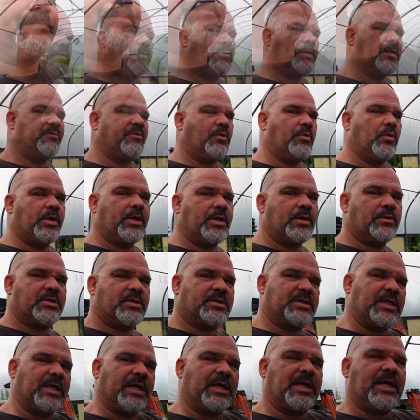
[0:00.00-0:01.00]
If you will,
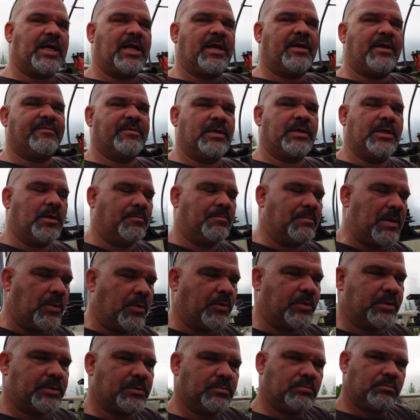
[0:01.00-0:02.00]
just think of that as a little
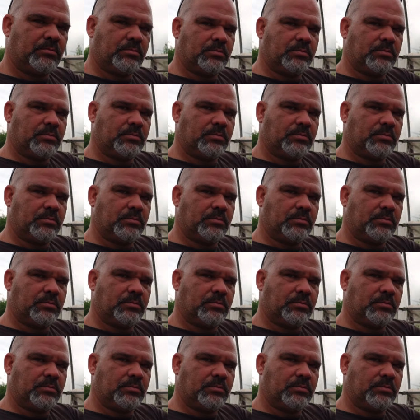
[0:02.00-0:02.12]
bonus.